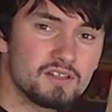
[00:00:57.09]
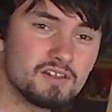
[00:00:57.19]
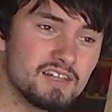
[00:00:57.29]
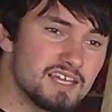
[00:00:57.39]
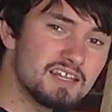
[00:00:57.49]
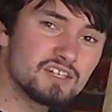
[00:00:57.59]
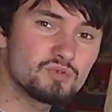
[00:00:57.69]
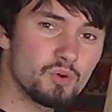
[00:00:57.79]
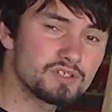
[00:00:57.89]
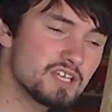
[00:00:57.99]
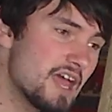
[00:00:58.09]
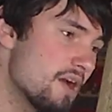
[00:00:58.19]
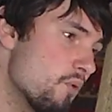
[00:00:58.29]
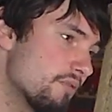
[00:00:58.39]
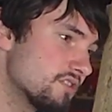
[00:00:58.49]
leaning towards
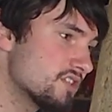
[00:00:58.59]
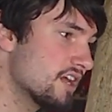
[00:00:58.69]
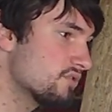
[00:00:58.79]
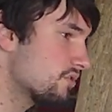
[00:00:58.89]
one side